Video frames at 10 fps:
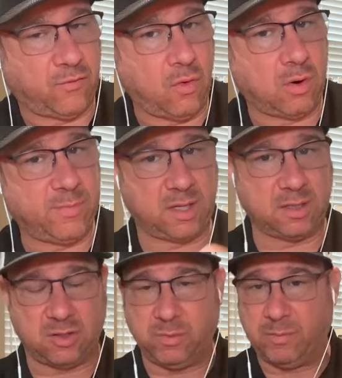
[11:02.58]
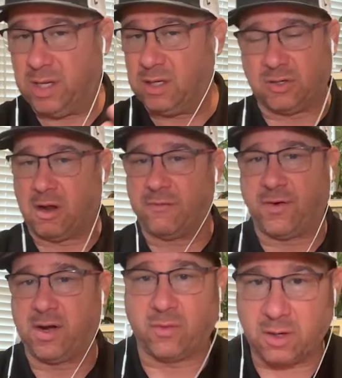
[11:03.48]
for? Because human beings are not
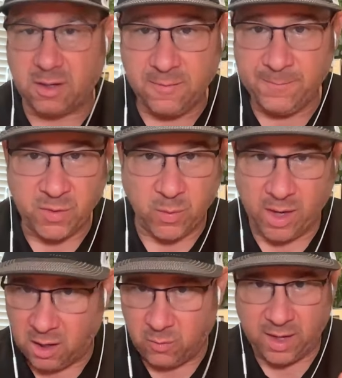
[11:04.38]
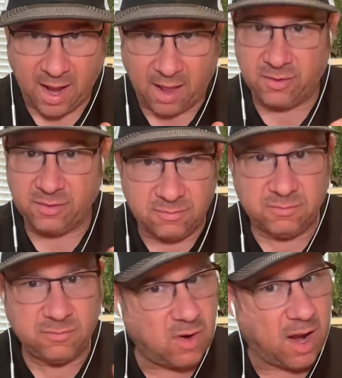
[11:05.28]
afraid of work. We hunt, we gather,
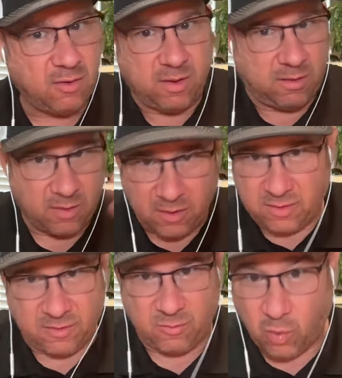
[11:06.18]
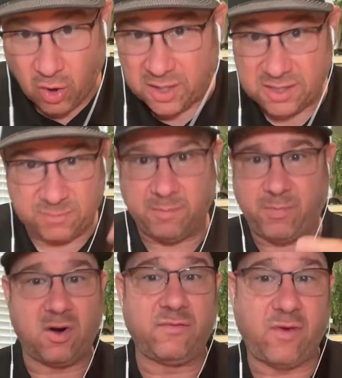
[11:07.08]
right? Work has been
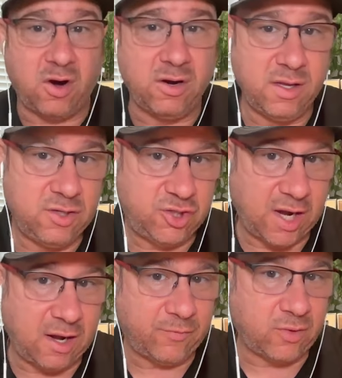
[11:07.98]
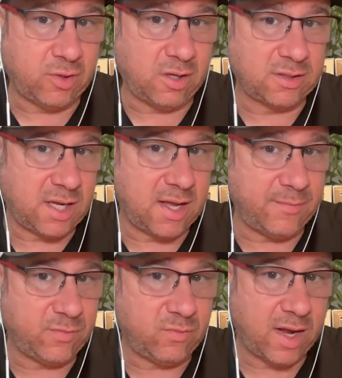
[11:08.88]
part of our jam for a long
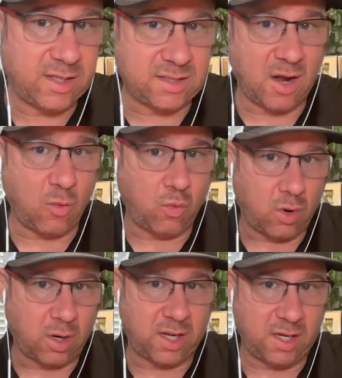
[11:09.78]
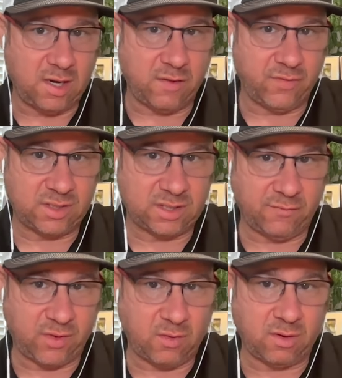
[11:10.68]
time, right? It's not work in and of
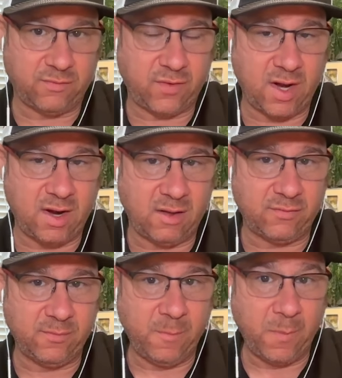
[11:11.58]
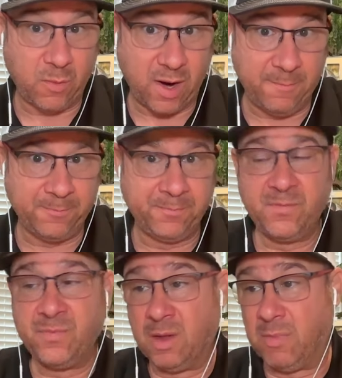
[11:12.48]
itself that we're afraid of, right?
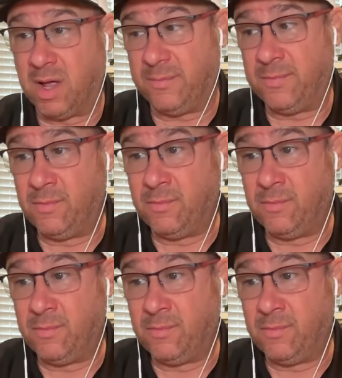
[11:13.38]
But